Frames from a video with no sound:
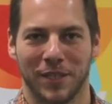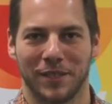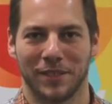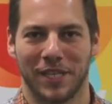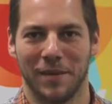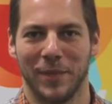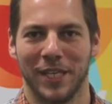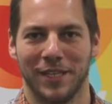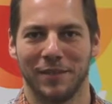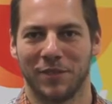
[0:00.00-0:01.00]
and came
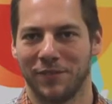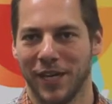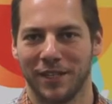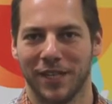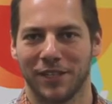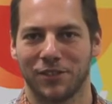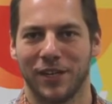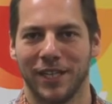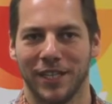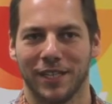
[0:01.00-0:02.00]
in and provided that
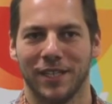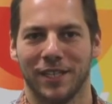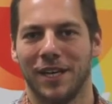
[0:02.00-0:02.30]
training.